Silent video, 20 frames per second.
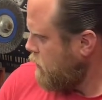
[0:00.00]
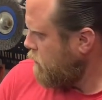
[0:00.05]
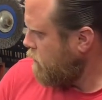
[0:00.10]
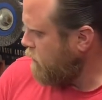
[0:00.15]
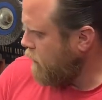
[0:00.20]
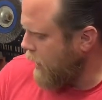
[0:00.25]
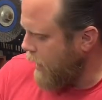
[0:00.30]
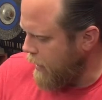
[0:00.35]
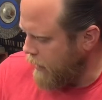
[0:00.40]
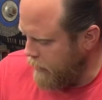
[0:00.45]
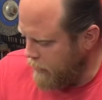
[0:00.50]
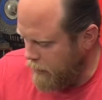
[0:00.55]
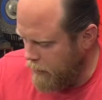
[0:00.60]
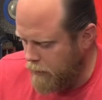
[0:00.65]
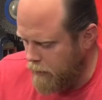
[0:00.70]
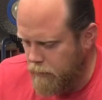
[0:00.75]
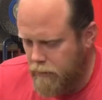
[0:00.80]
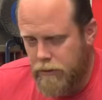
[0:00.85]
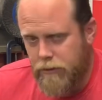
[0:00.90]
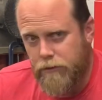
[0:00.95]
flat
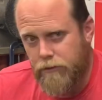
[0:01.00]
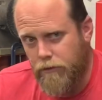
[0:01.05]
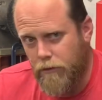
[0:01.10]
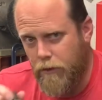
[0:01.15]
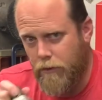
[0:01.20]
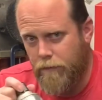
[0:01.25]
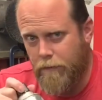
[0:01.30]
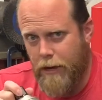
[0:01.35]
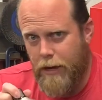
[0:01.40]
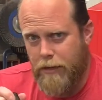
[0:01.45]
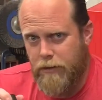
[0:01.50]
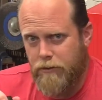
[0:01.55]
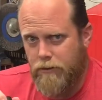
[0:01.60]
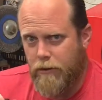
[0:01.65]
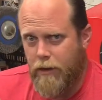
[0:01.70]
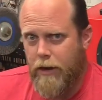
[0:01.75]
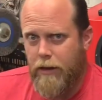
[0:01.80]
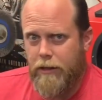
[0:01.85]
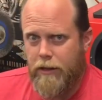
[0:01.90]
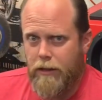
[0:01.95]
colors for the fast
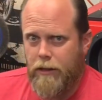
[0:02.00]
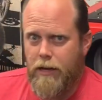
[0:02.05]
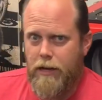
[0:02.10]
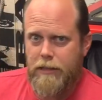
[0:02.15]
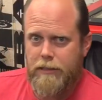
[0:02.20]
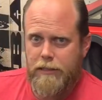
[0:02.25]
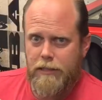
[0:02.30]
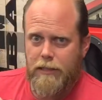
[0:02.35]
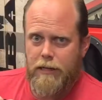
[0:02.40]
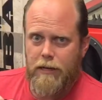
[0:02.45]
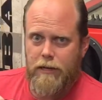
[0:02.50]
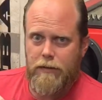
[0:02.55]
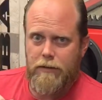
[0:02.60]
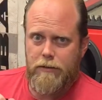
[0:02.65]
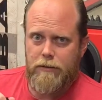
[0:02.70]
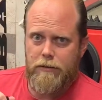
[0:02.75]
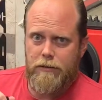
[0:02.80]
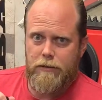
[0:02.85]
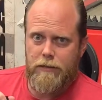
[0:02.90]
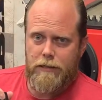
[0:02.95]
dry. The glossy
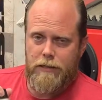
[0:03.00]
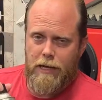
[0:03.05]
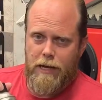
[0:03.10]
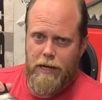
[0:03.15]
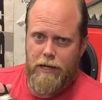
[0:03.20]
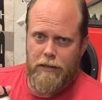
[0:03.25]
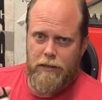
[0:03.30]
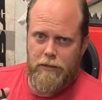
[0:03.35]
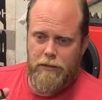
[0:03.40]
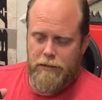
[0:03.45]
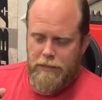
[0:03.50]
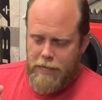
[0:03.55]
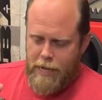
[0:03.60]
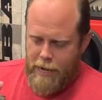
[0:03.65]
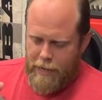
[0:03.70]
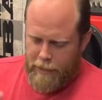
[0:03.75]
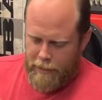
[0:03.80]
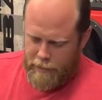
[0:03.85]
colors stay a little tacky